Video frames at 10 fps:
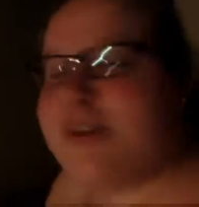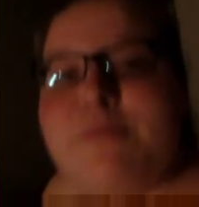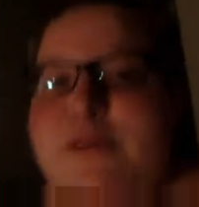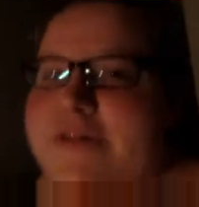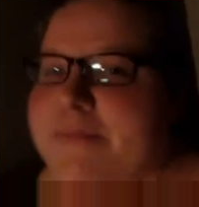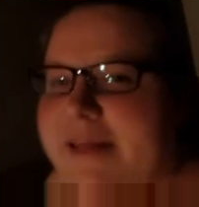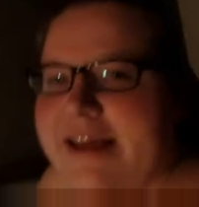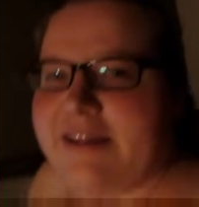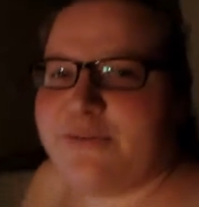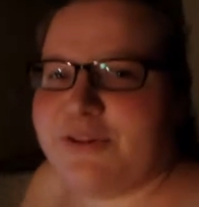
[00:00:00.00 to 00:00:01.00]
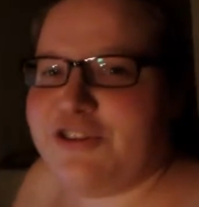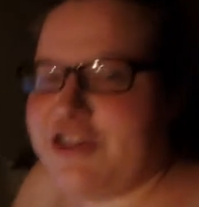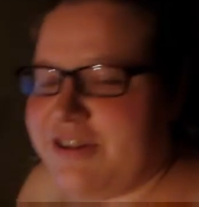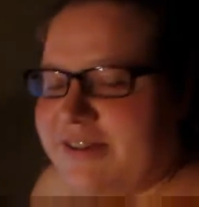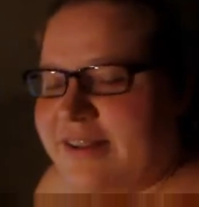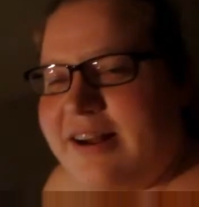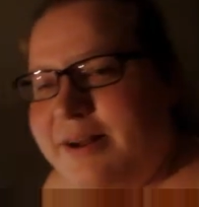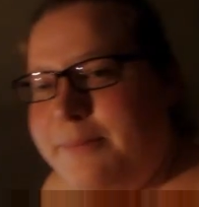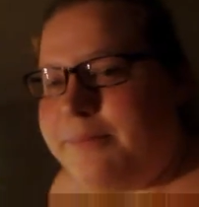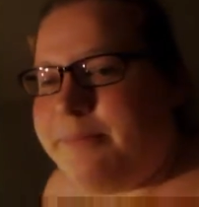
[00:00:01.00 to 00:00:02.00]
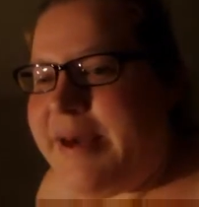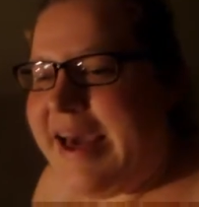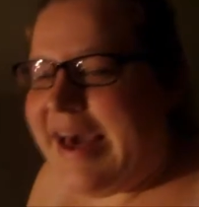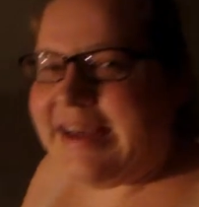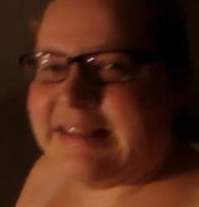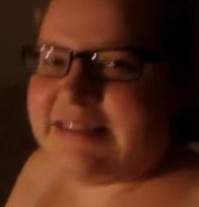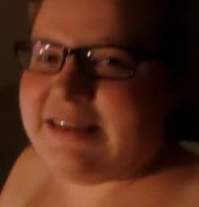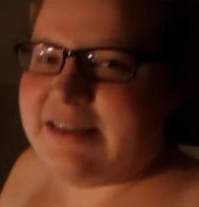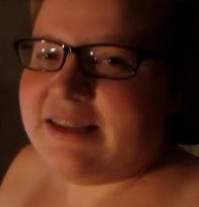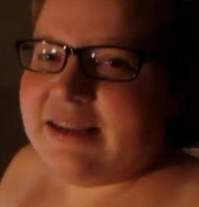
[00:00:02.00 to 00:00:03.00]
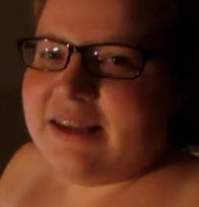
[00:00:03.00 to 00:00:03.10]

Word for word: The movie place was just um, packed and